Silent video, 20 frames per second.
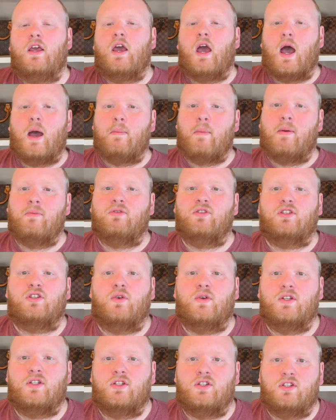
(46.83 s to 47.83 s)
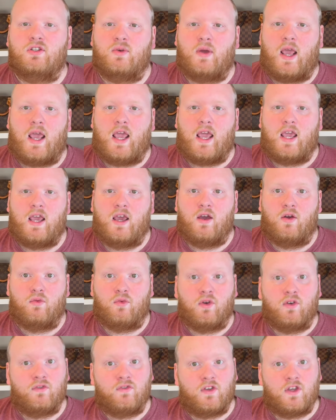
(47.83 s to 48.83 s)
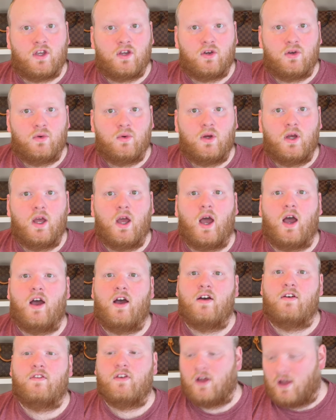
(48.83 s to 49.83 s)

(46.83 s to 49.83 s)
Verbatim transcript: Um, I'm just going to do a review of